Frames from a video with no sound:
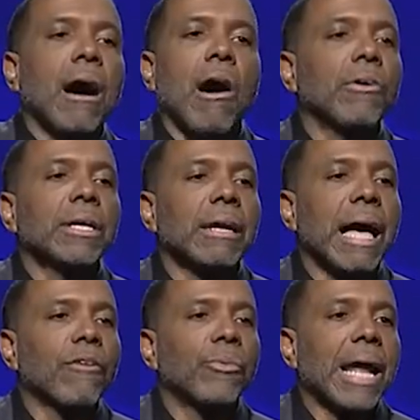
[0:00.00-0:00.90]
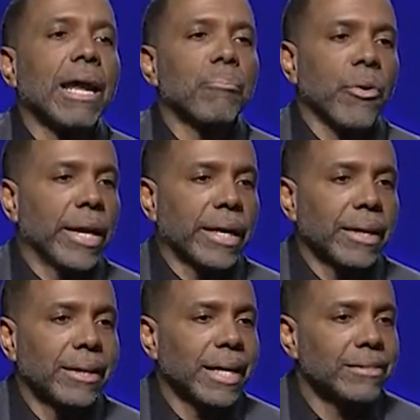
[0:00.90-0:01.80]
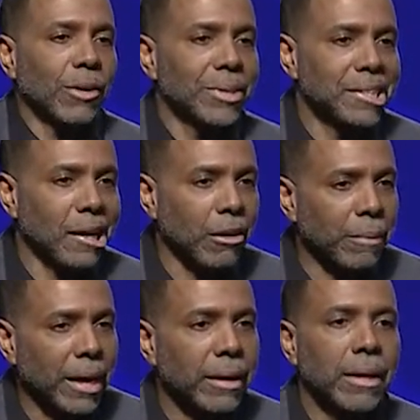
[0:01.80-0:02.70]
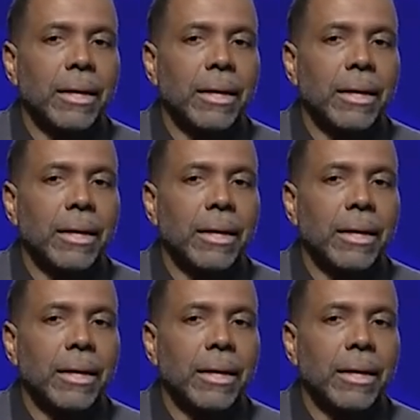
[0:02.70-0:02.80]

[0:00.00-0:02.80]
all your life without a break. That's not what he's talking about.